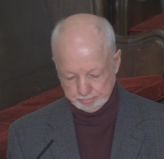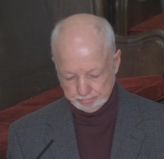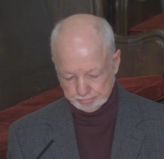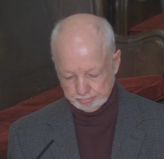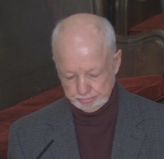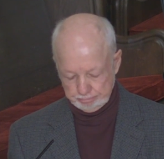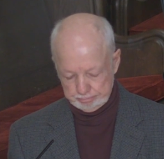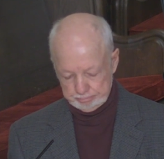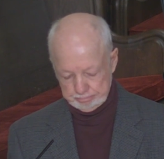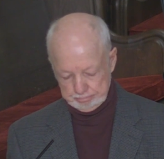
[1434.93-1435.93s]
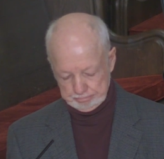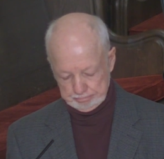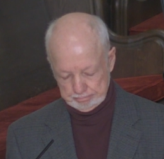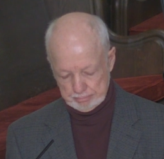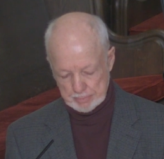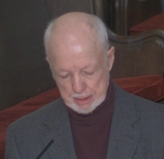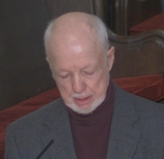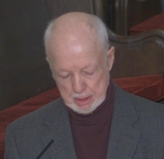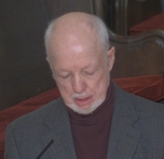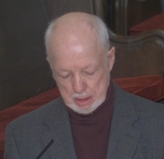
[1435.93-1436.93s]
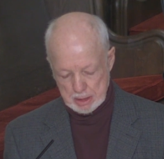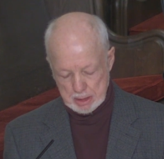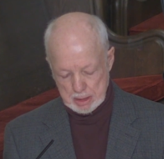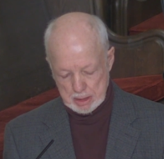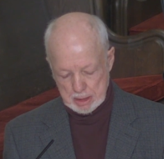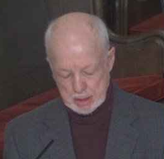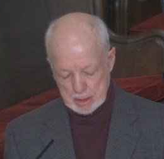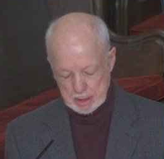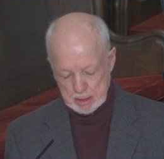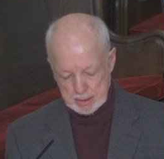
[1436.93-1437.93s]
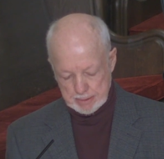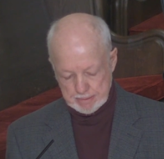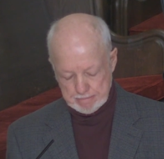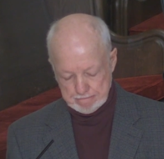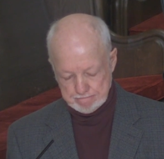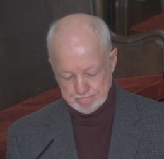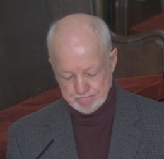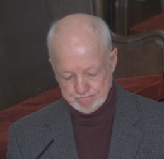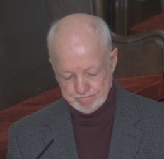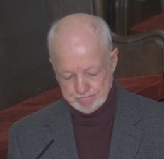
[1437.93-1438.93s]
No one is speaking in this clip.